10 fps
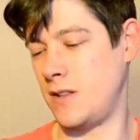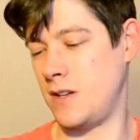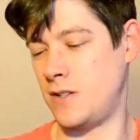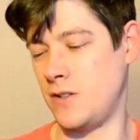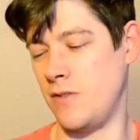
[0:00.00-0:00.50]

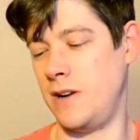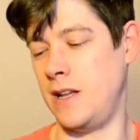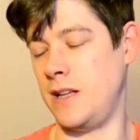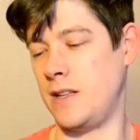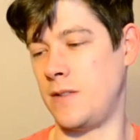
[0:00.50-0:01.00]
It's not
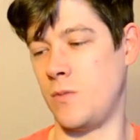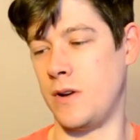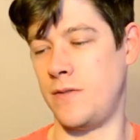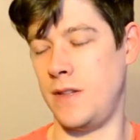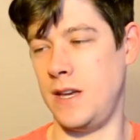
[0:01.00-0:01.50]
really one
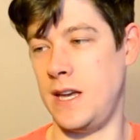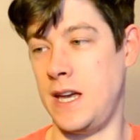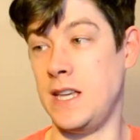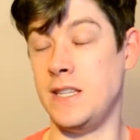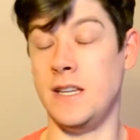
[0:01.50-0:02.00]
of the
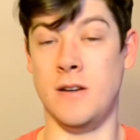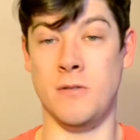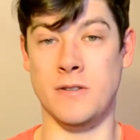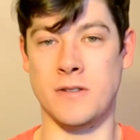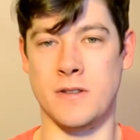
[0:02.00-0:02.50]
easier
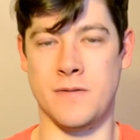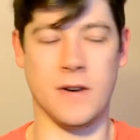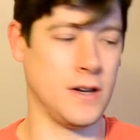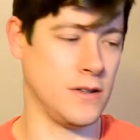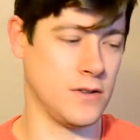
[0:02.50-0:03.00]
ones to
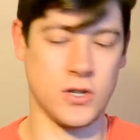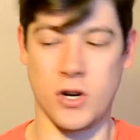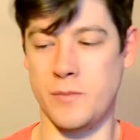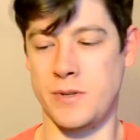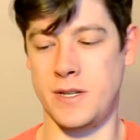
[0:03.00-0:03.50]
find in the
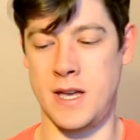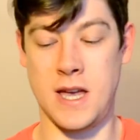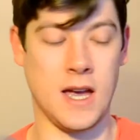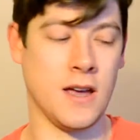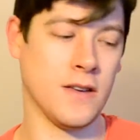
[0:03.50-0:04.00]
shops
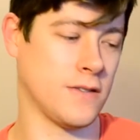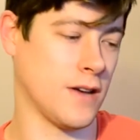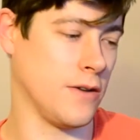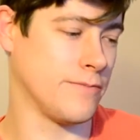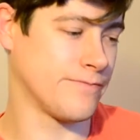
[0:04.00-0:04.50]
here, so
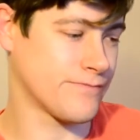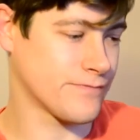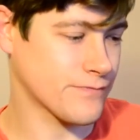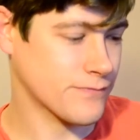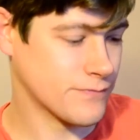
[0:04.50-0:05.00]

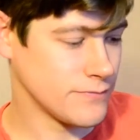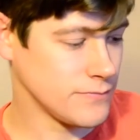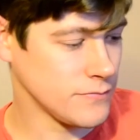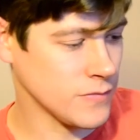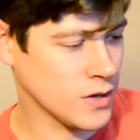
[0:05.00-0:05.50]

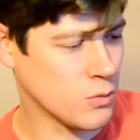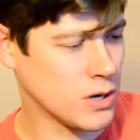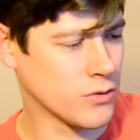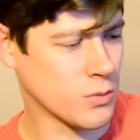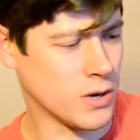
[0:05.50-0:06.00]

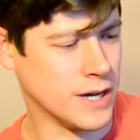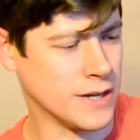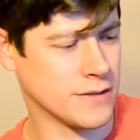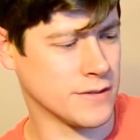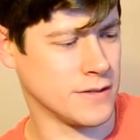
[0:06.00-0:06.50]

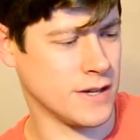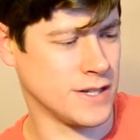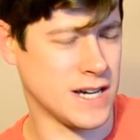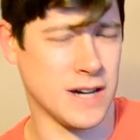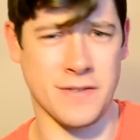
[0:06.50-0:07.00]
worldwide I
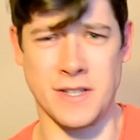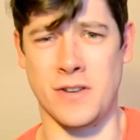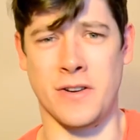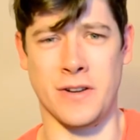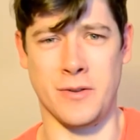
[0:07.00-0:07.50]
doubt if it's got